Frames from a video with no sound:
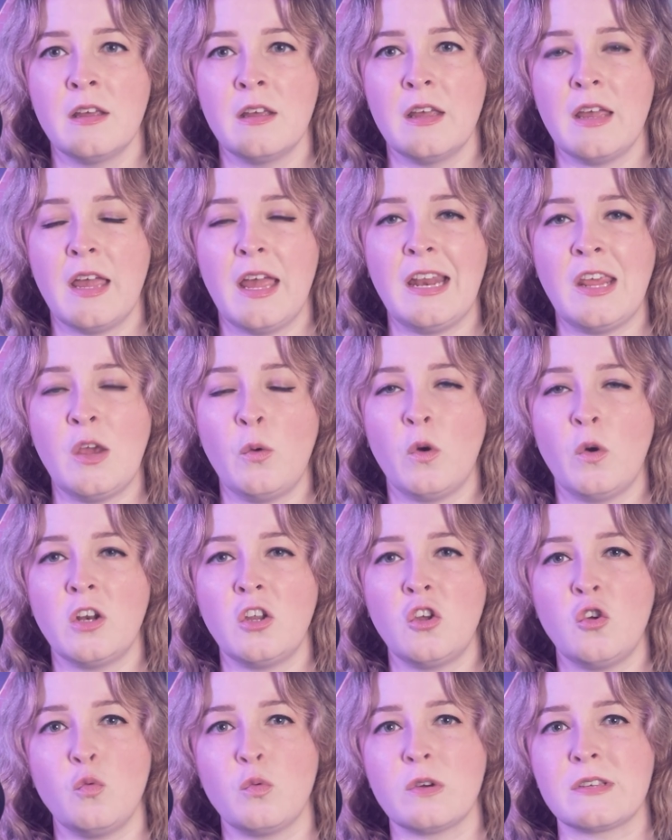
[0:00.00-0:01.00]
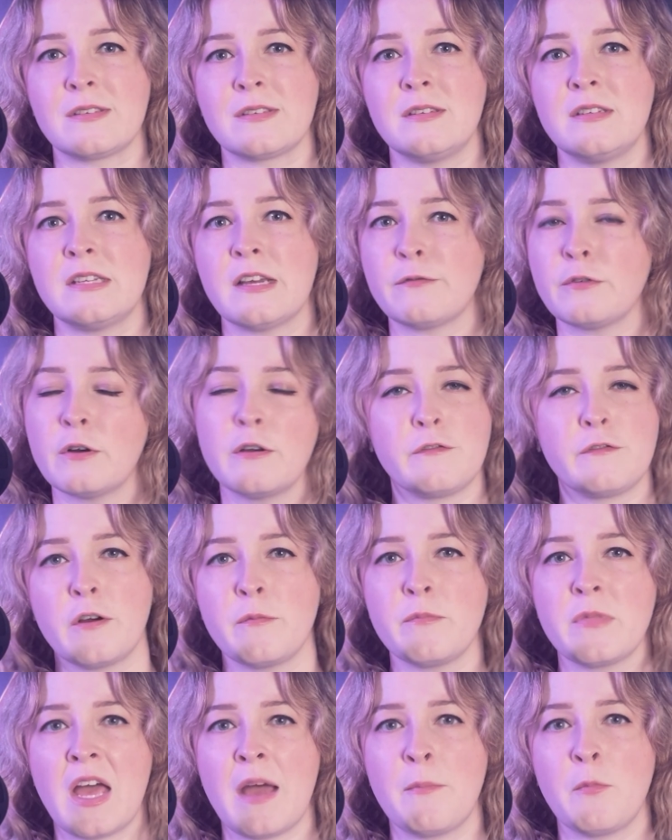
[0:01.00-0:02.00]
anyone who was different
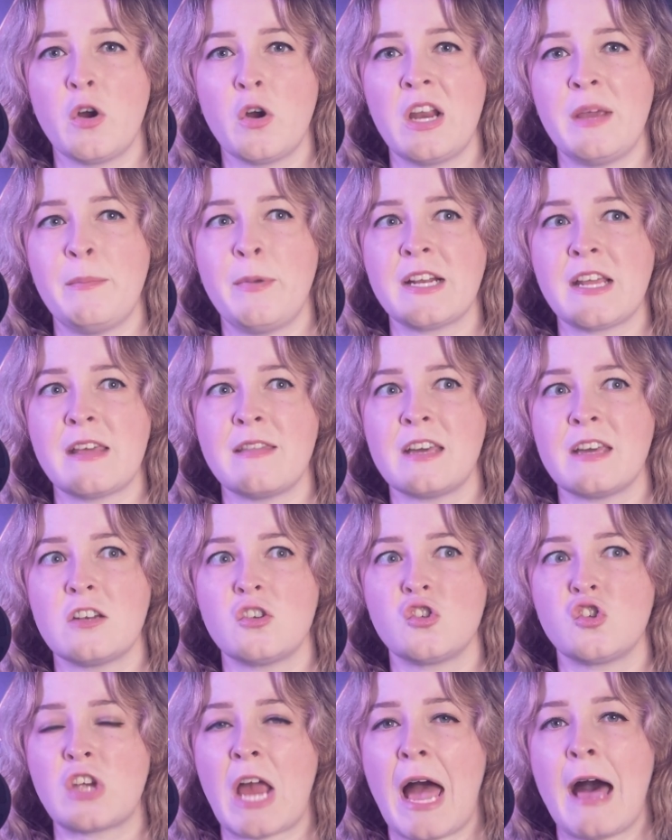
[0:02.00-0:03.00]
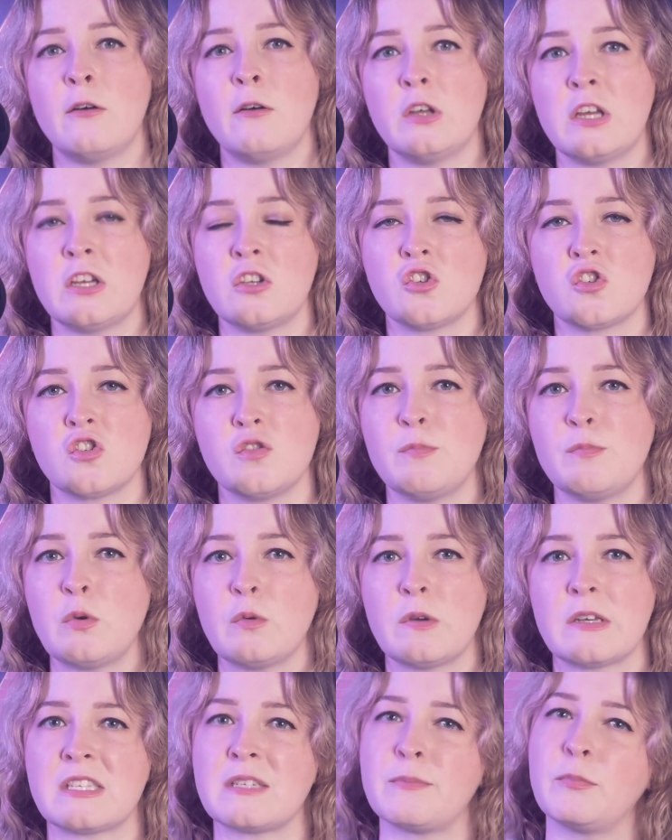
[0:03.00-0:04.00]
from them or anybody that challenged
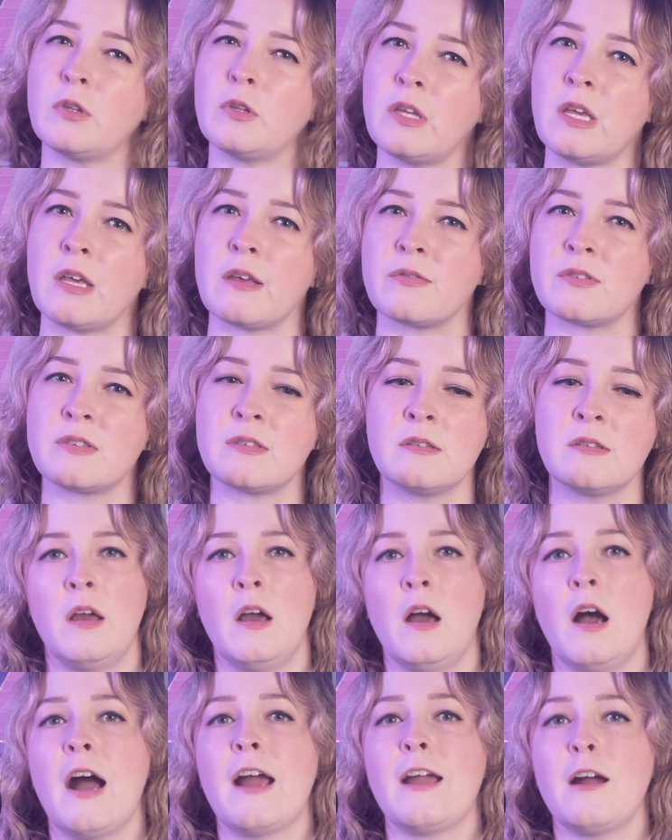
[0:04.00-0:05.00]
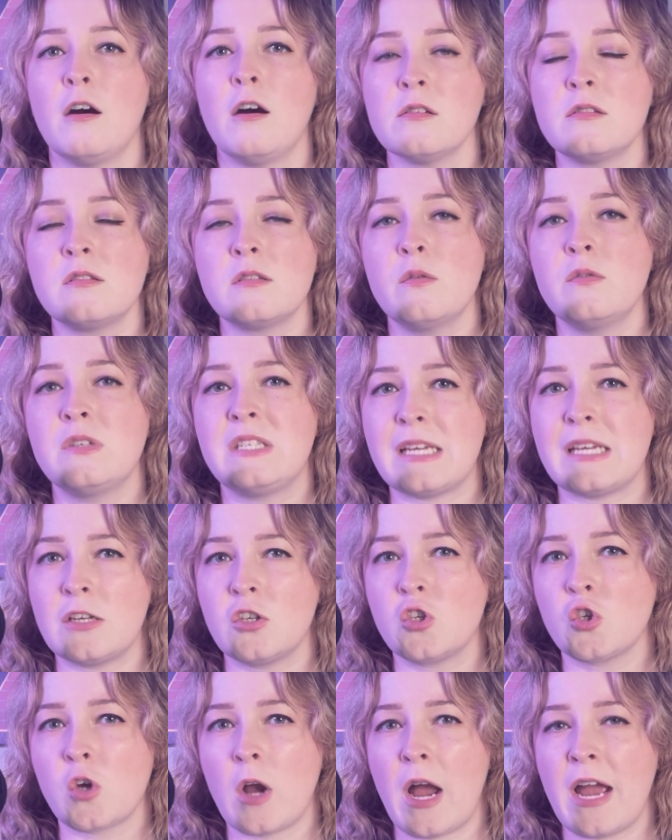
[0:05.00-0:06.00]
Buddhist beliefs. I also
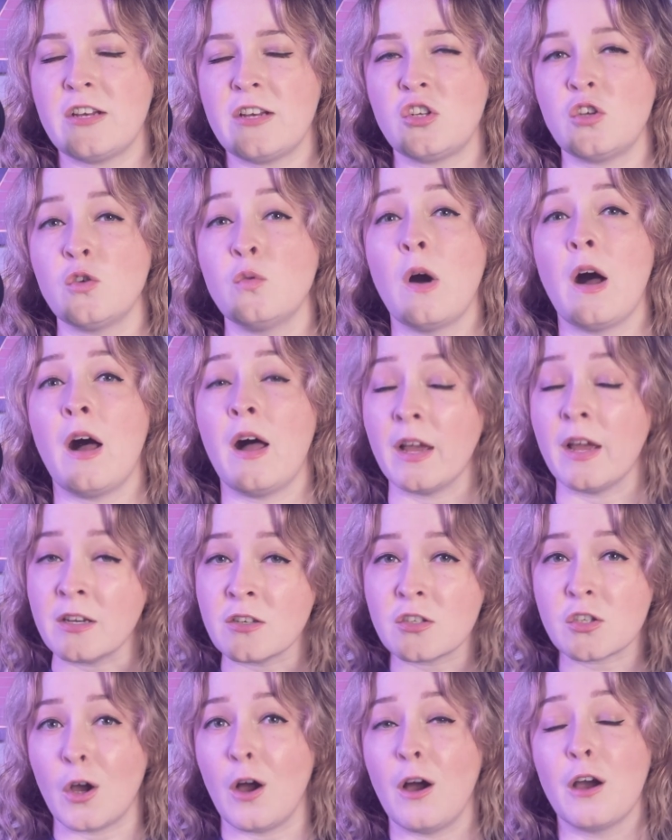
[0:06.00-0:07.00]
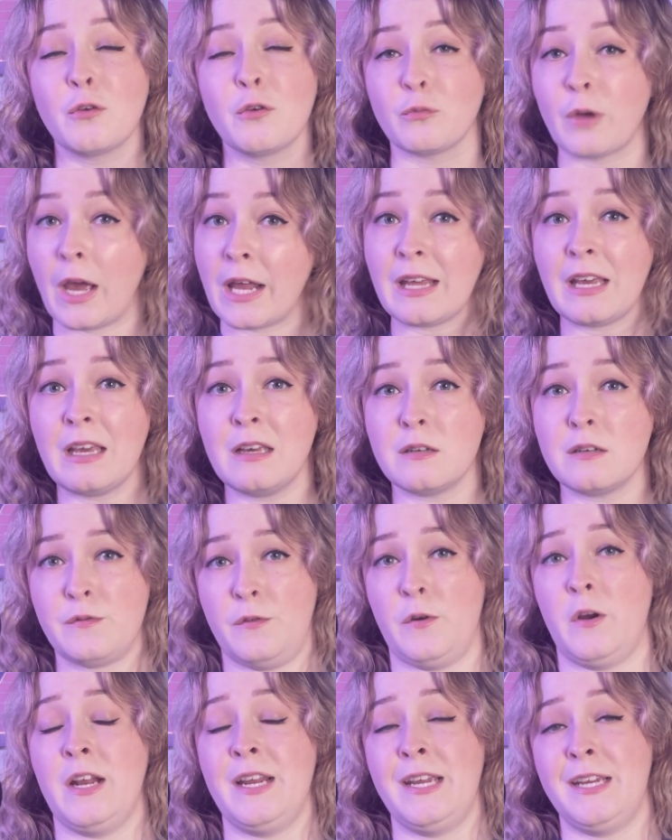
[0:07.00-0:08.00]
did try to hunt on Reddit
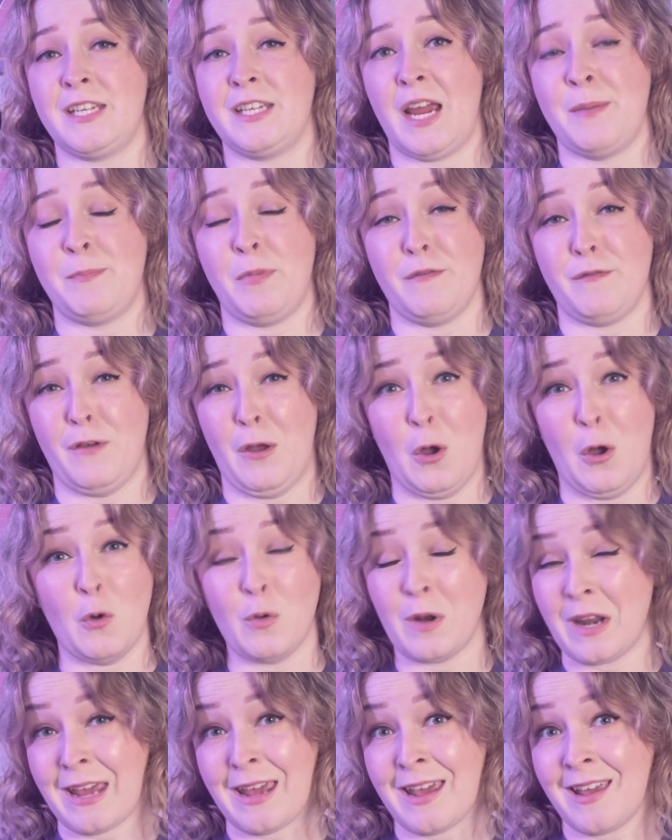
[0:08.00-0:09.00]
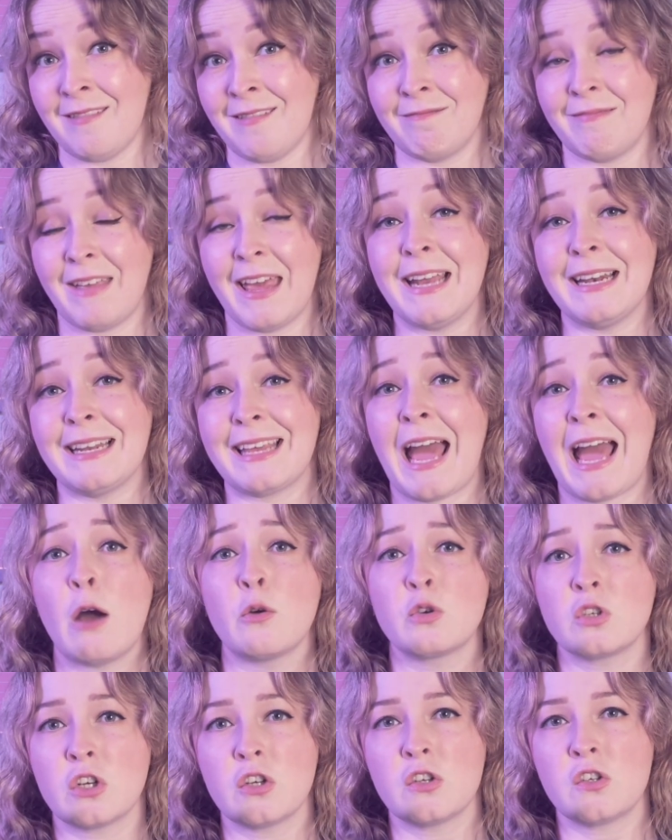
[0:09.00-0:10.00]
for any type of Oni
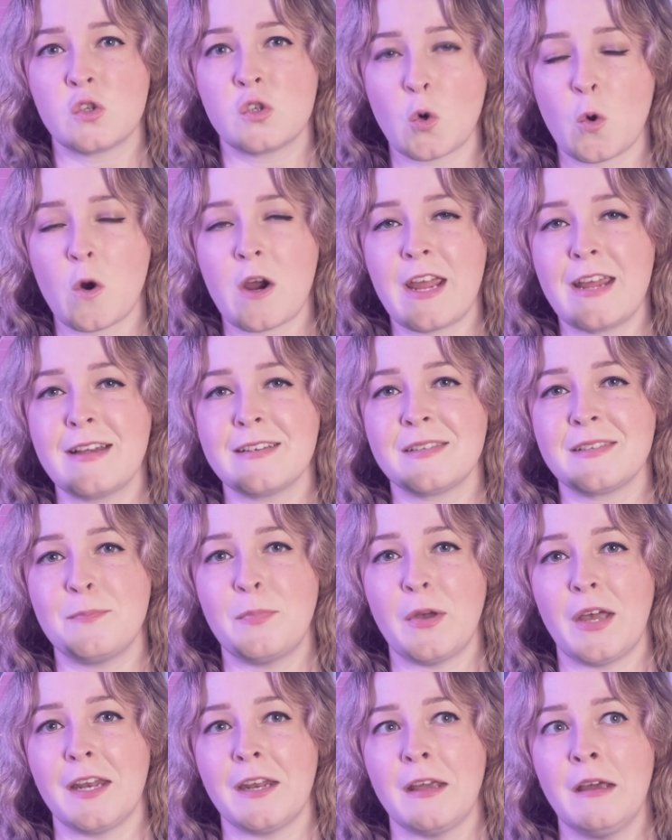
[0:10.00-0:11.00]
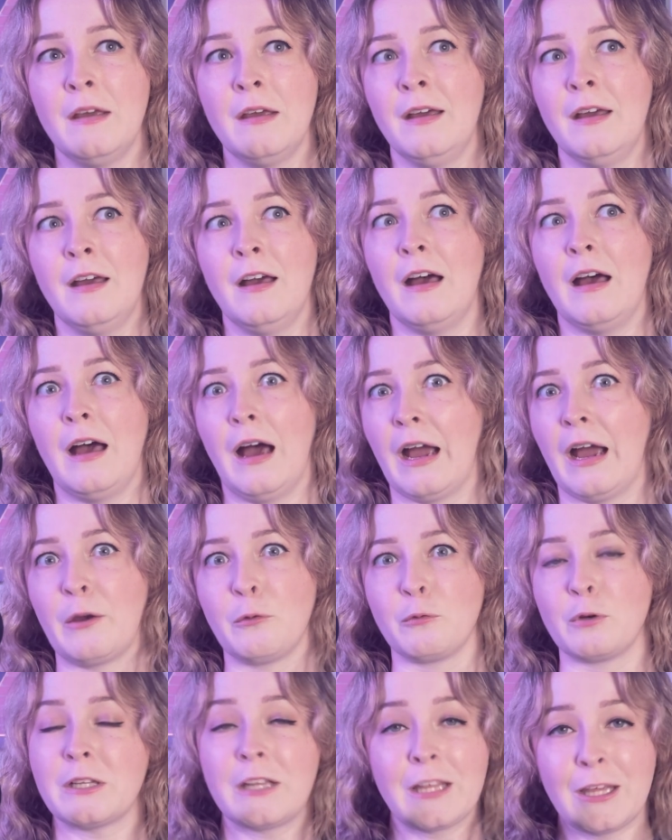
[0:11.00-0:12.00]
encounter stories, but I
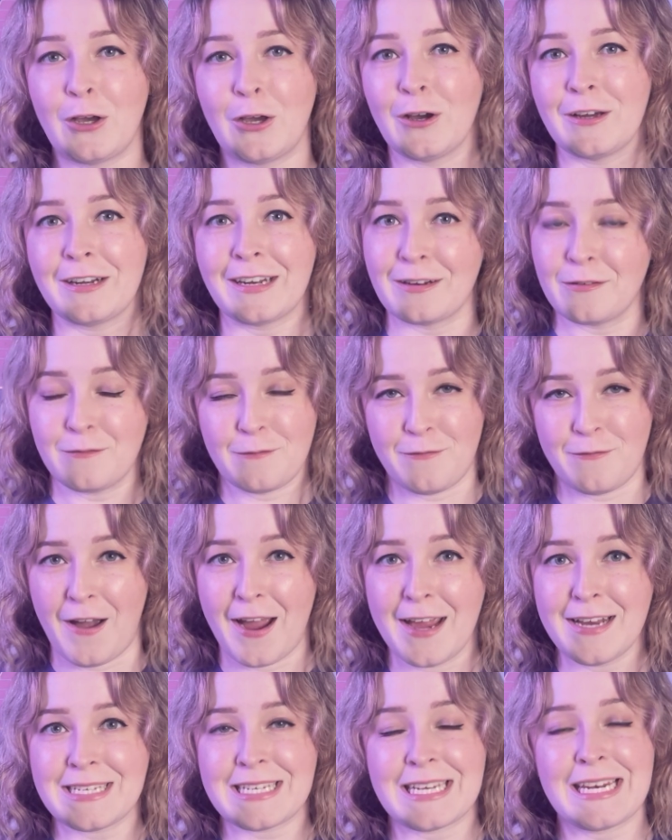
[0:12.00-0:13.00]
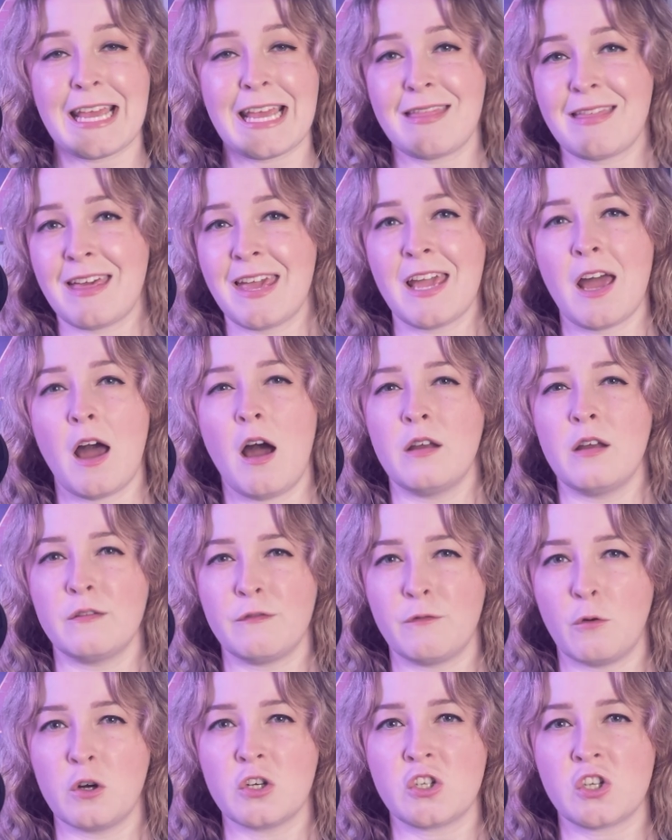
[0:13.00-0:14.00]
really couldn't find anything,
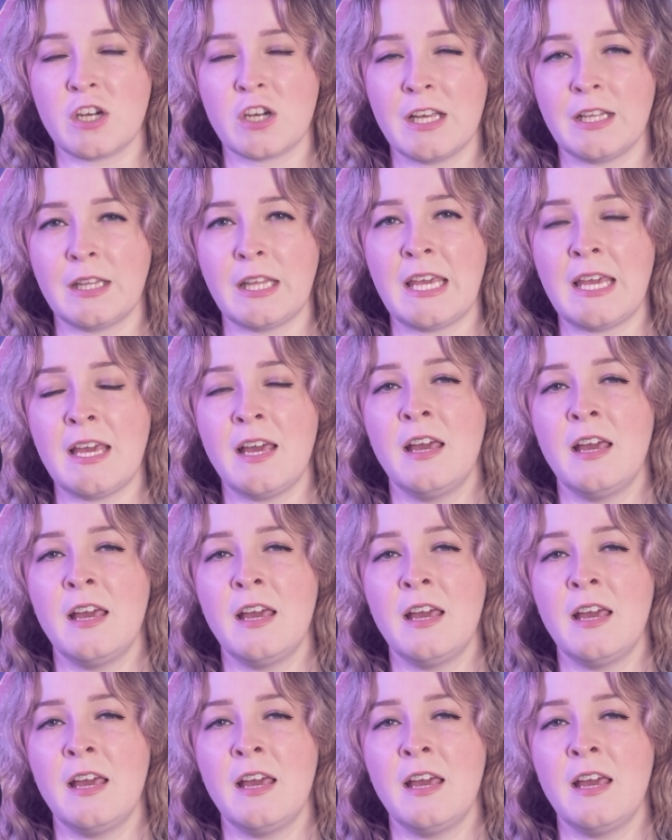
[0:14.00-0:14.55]
unfortunately.